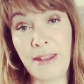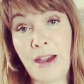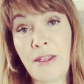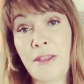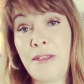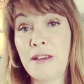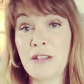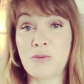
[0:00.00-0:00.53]
The
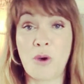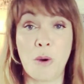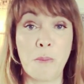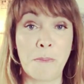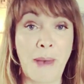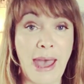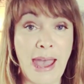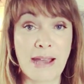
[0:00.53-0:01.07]
other thing as well,
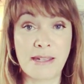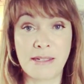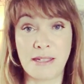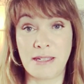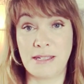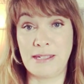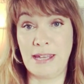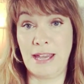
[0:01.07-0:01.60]
bags
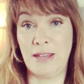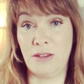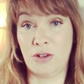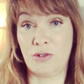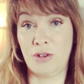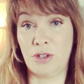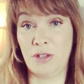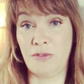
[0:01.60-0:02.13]
that sit in the
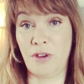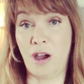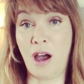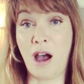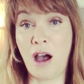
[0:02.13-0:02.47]
crook of your